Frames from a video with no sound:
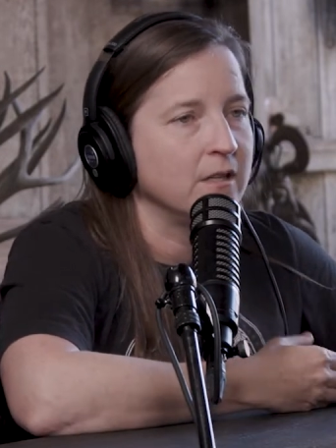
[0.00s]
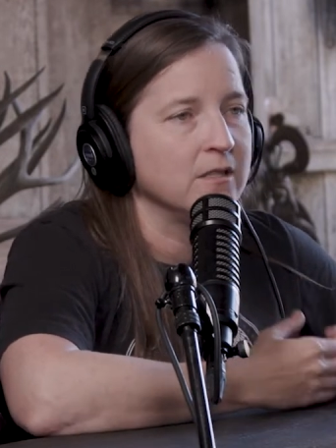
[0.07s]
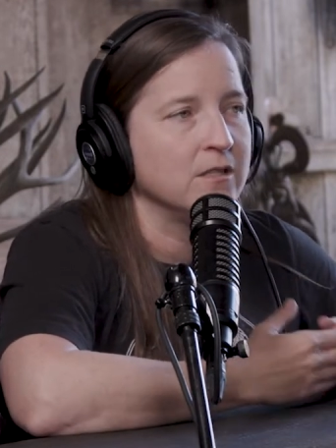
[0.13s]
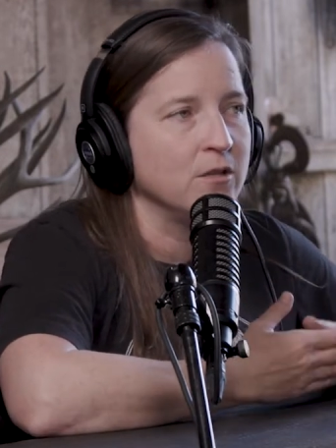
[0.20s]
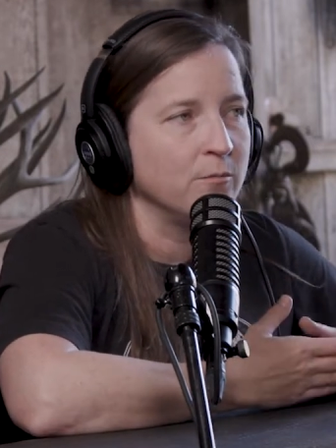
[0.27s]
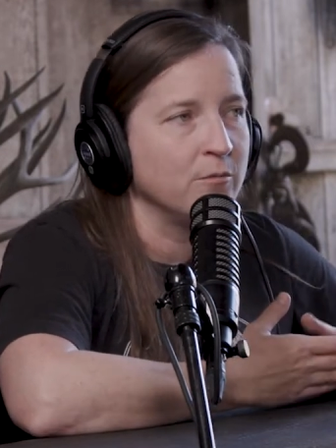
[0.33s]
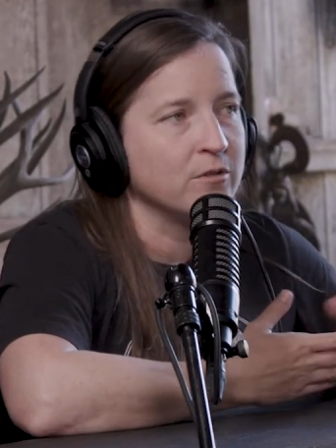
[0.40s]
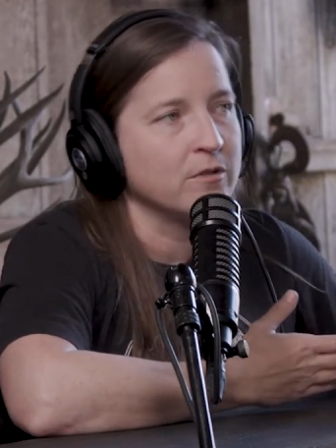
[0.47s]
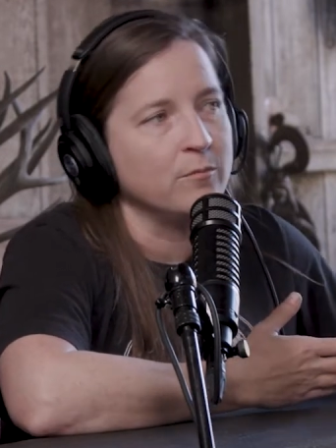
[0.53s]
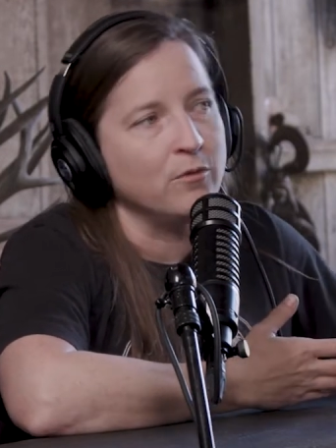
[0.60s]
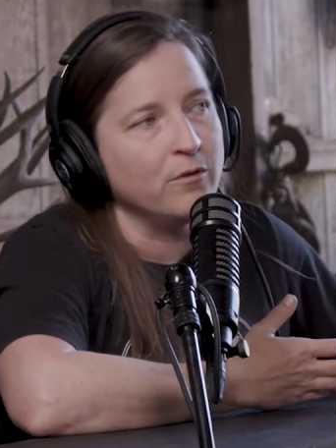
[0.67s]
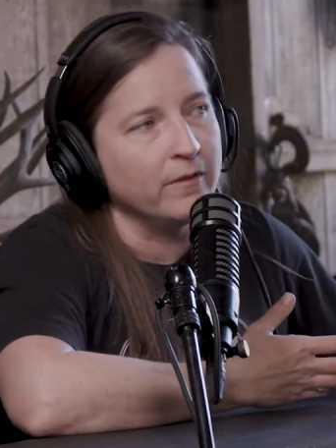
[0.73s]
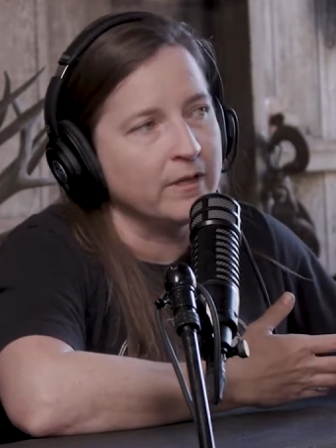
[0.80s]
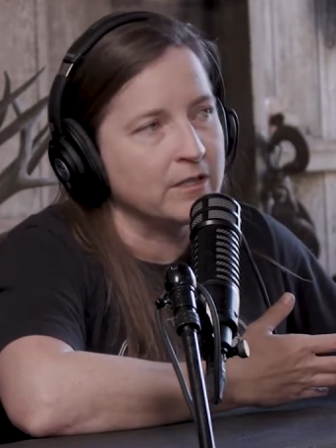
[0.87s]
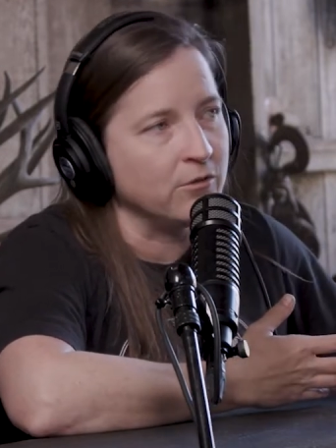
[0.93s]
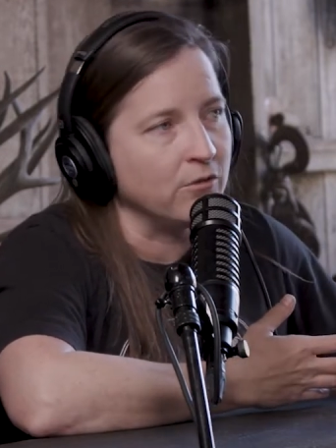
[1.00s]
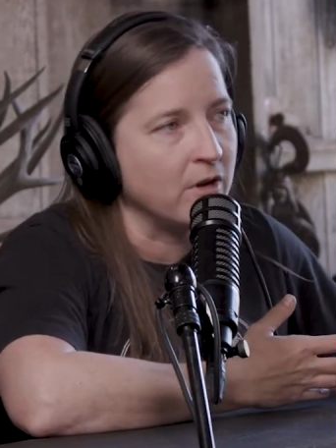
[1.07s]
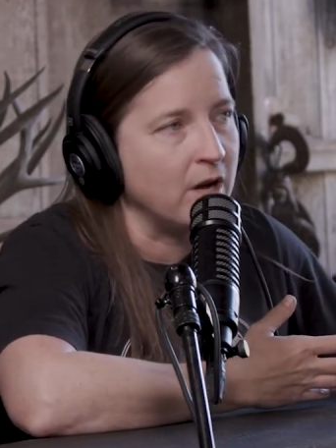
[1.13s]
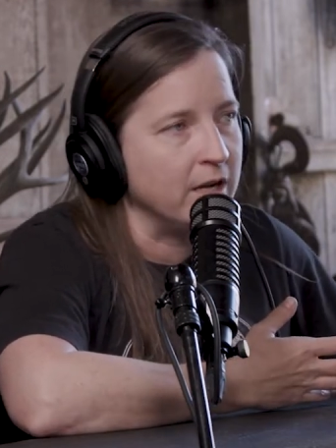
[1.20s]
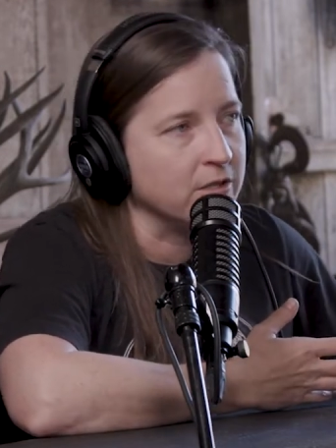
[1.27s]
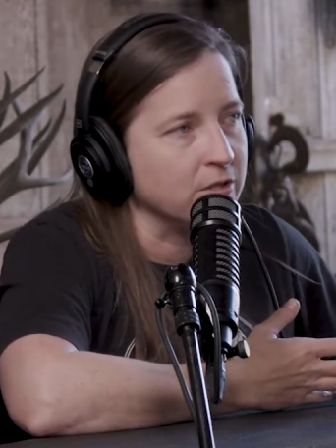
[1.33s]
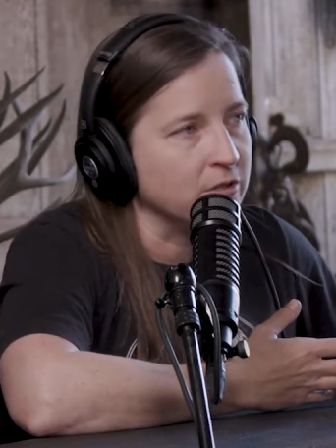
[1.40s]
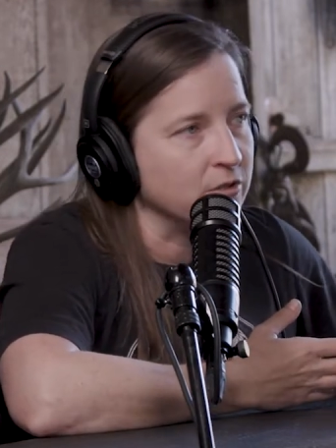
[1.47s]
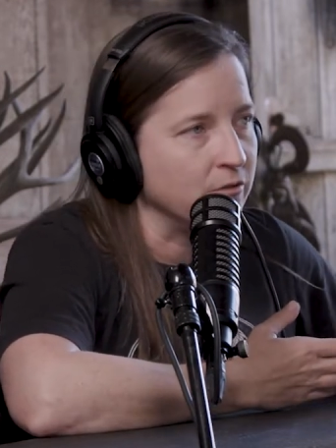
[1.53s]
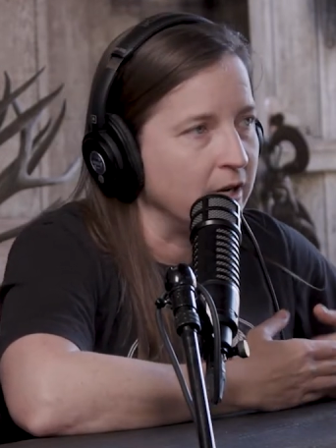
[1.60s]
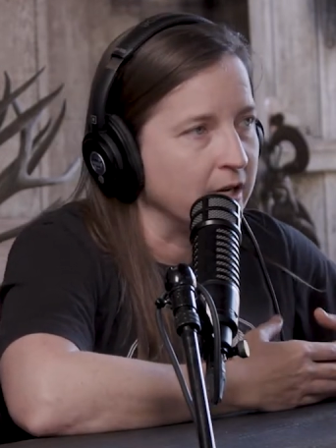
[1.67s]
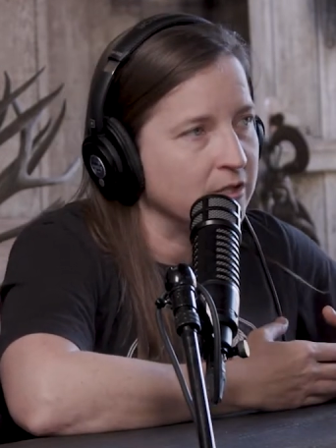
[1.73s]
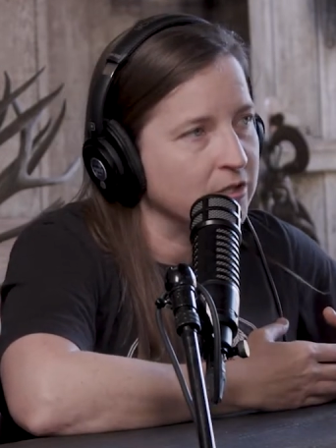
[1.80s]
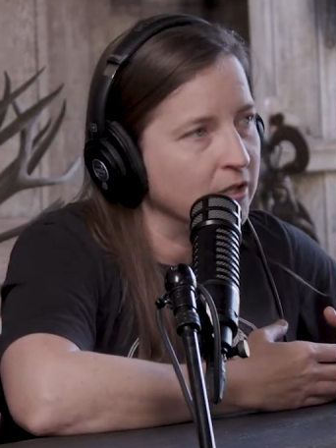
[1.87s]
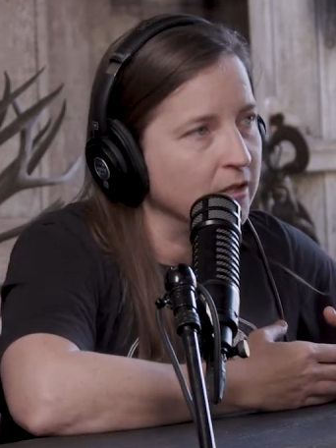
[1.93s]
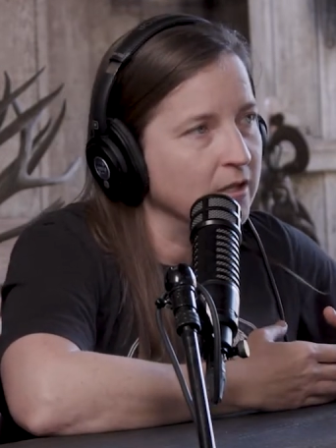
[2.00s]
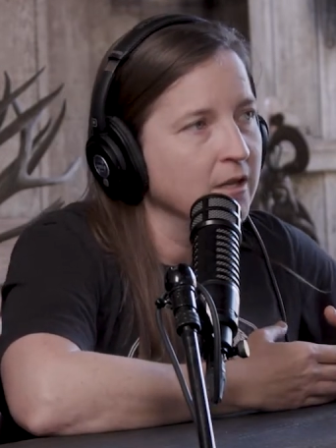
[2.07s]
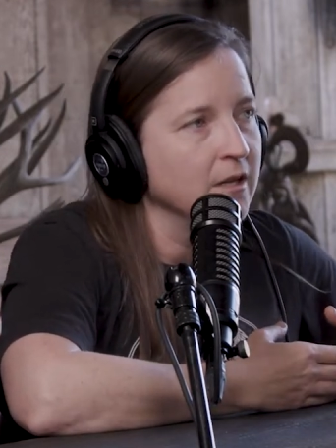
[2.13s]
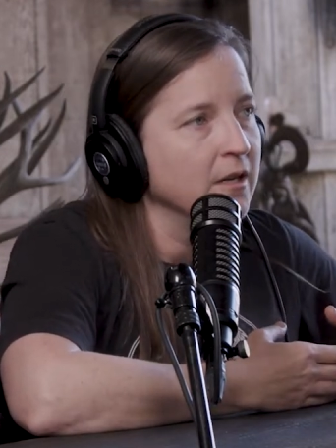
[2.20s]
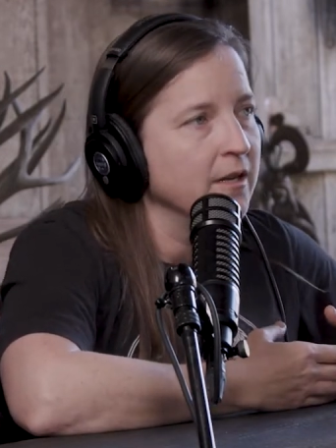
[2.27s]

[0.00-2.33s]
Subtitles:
Consumers are moving to a conscious direction.